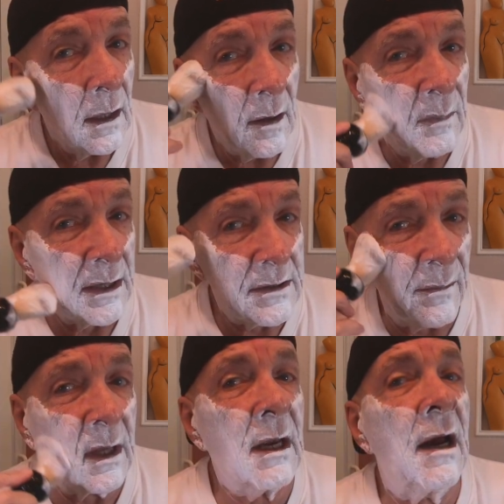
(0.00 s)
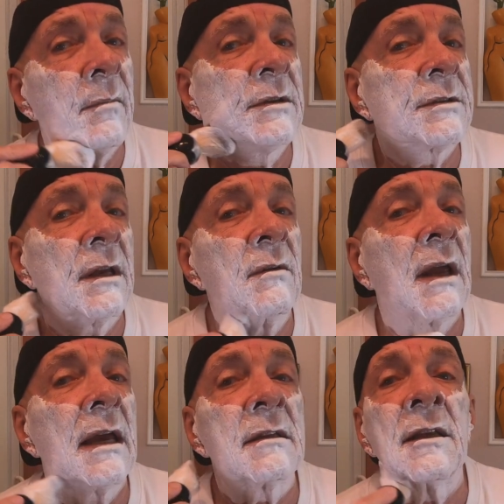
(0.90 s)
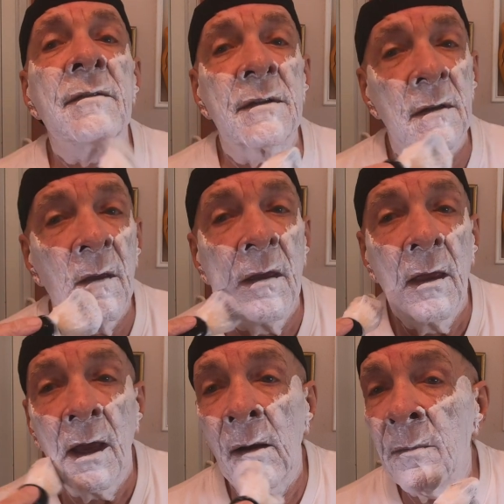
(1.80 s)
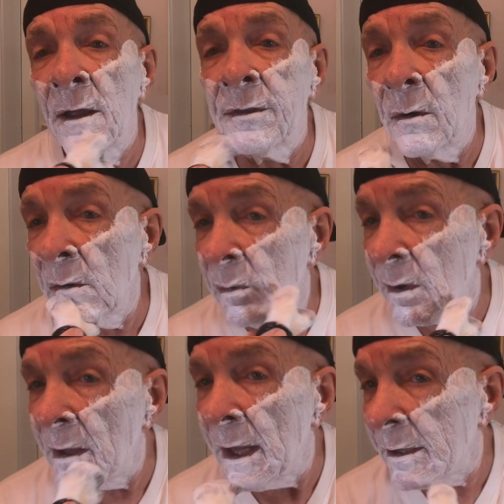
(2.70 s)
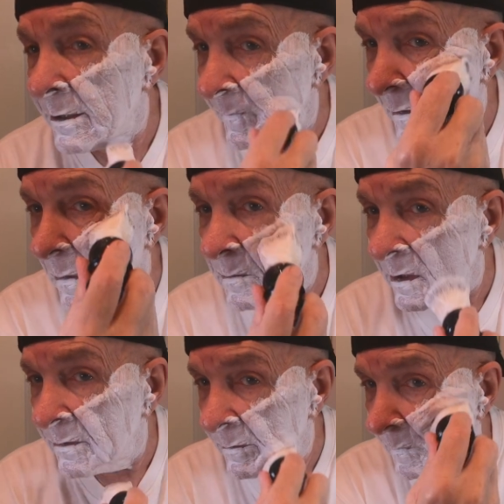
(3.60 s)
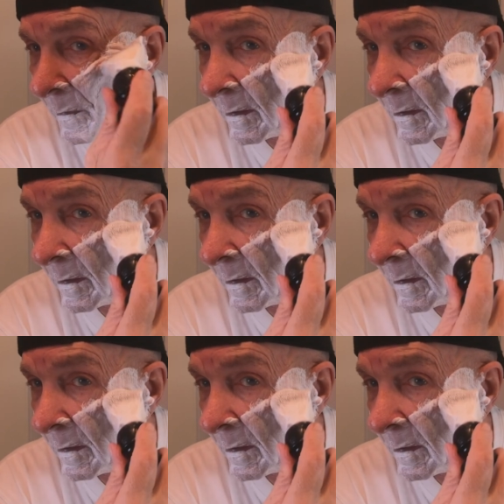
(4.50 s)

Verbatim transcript: And by some of the comments that you guys left, I'm not the only one that had difficulties.